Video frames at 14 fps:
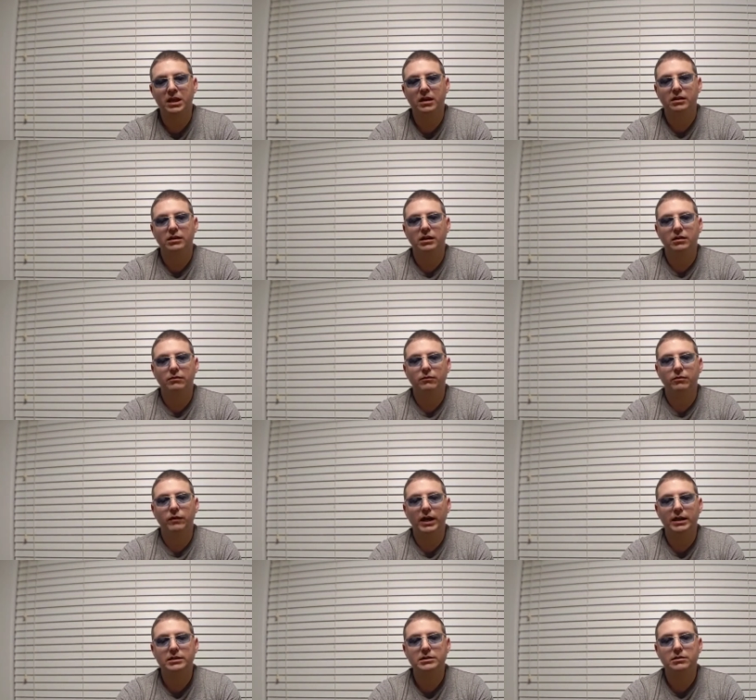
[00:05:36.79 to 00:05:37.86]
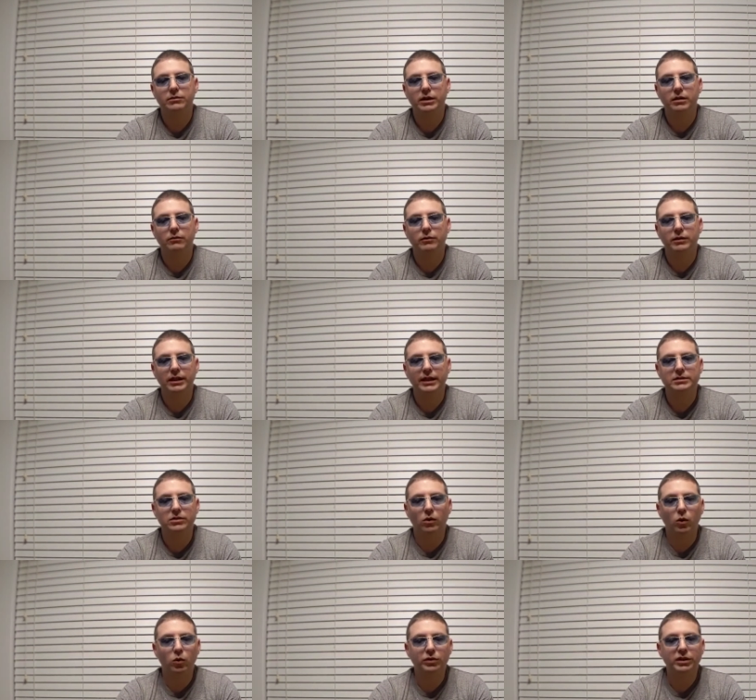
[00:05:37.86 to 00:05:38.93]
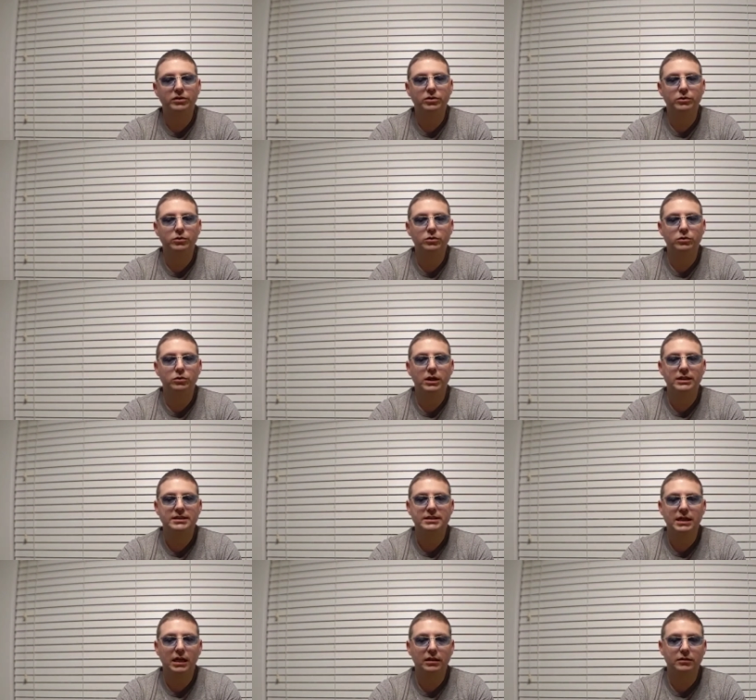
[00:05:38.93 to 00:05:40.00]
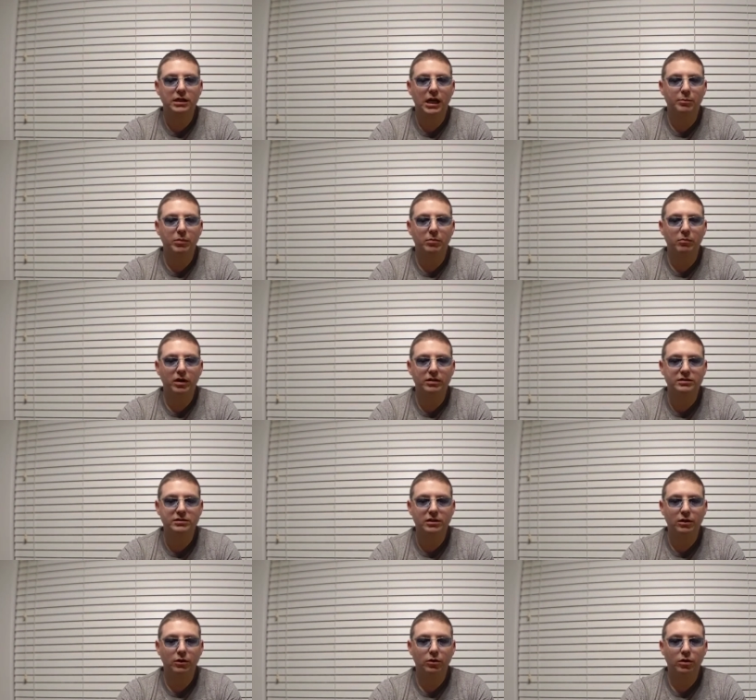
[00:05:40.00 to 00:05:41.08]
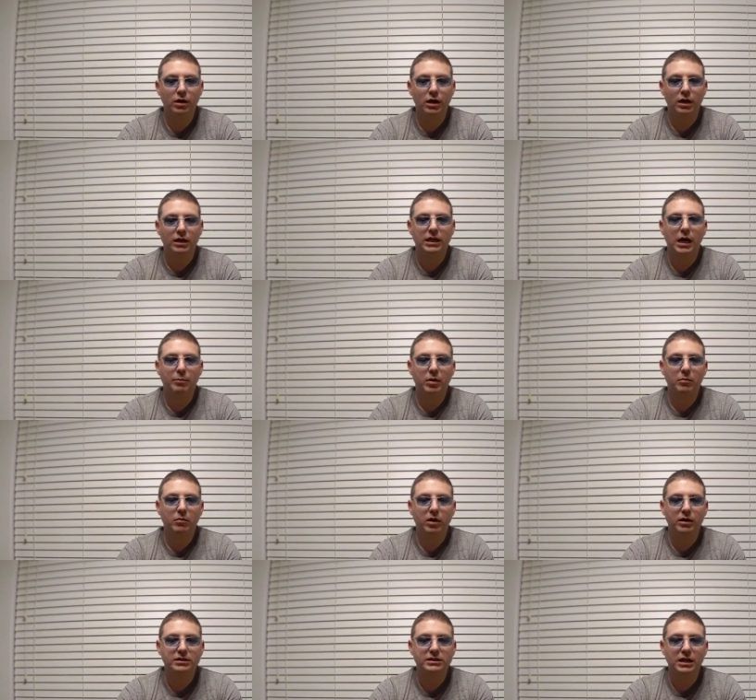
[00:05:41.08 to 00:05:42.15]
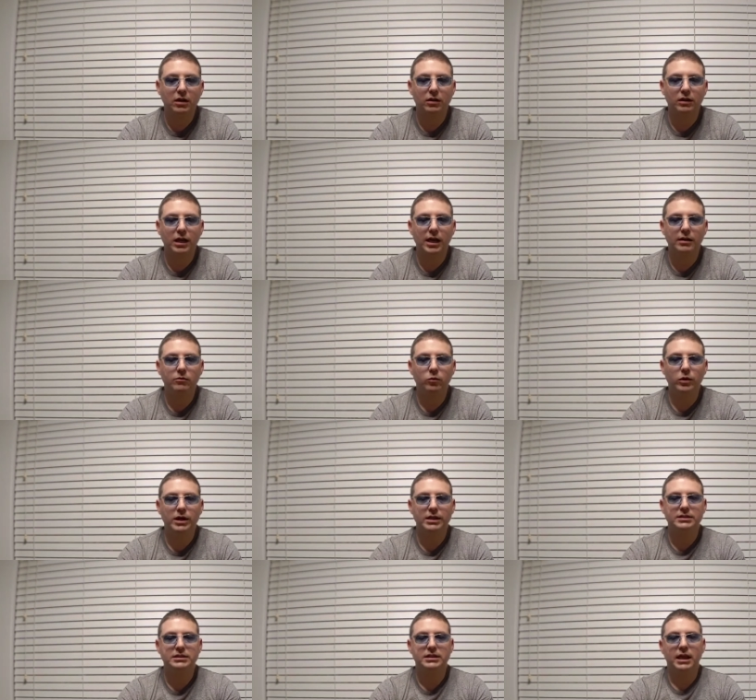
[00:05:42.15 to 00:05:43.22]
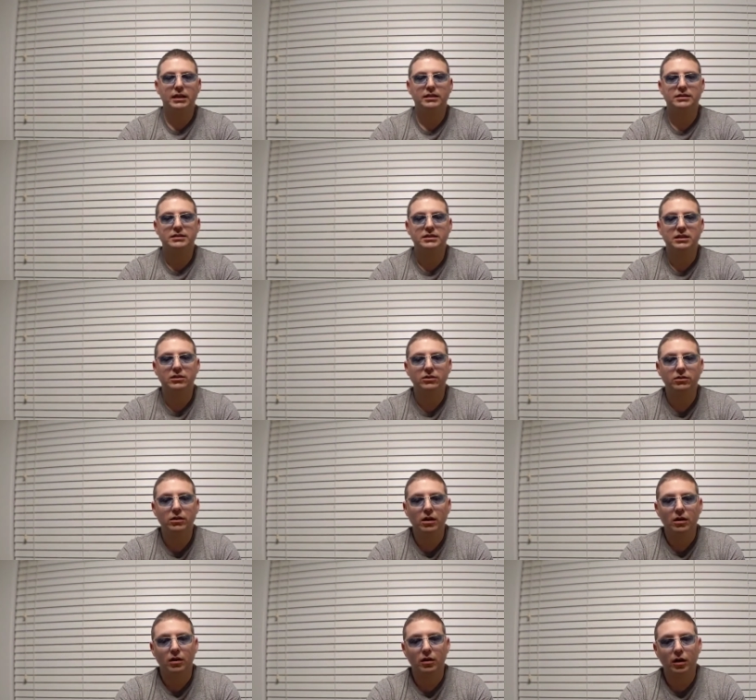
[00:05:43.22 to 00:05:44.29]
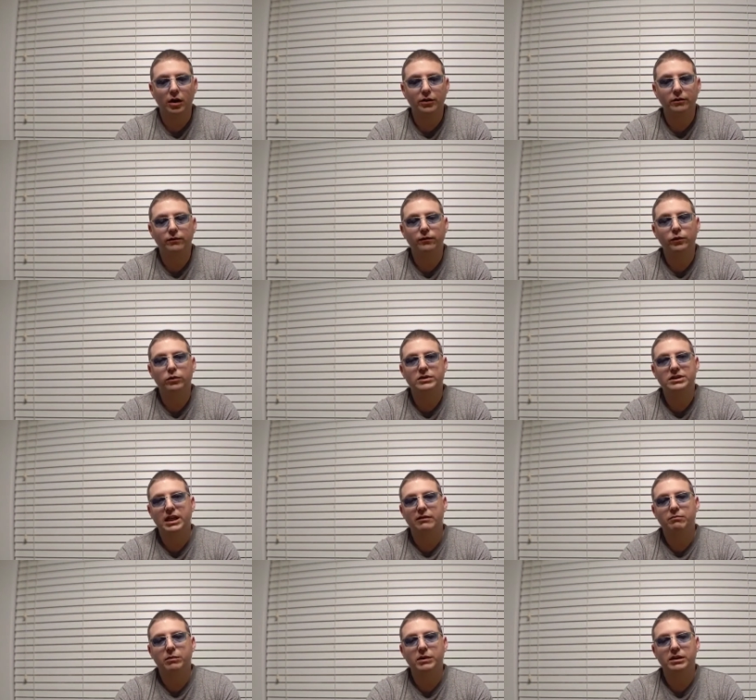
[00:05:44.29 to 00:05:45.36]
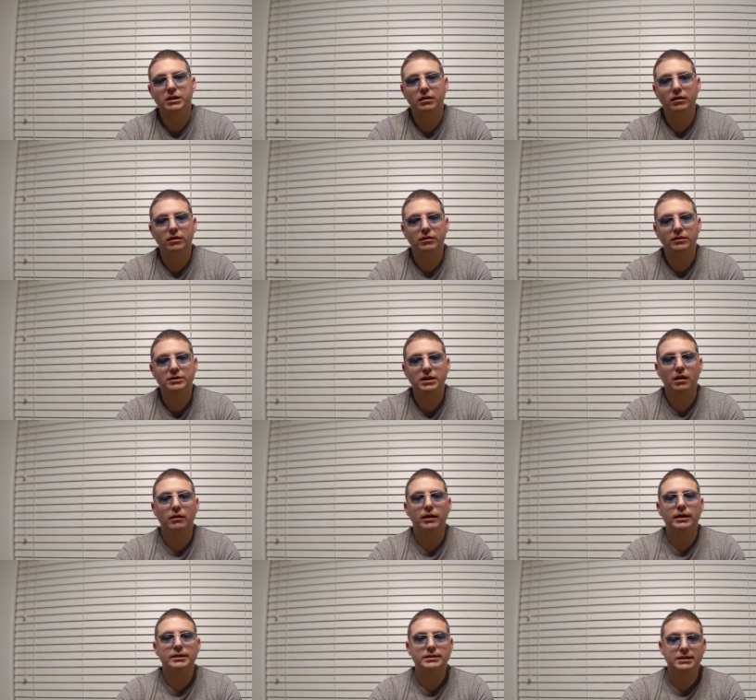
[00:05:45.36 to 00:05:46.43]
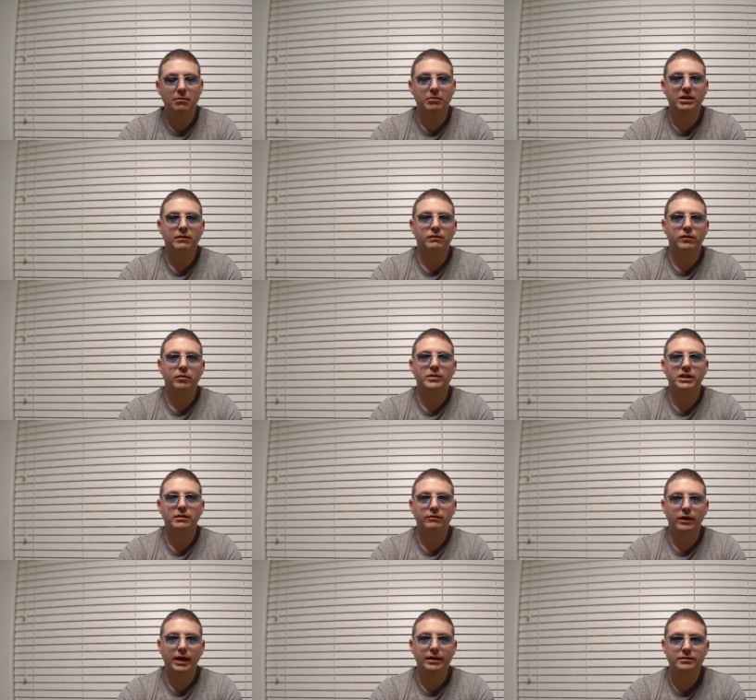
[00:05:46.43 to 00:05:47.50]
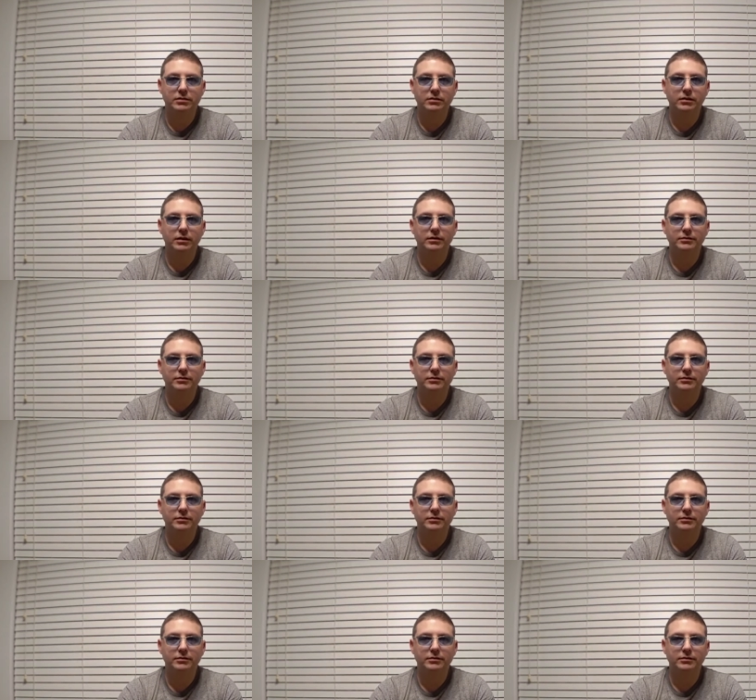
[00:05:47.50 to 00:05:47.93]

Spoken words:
The advisory relates only to solid copper mugs, though. Copper mugs that are lined with stainless steel or other food-safe materials are exempt from the advisory.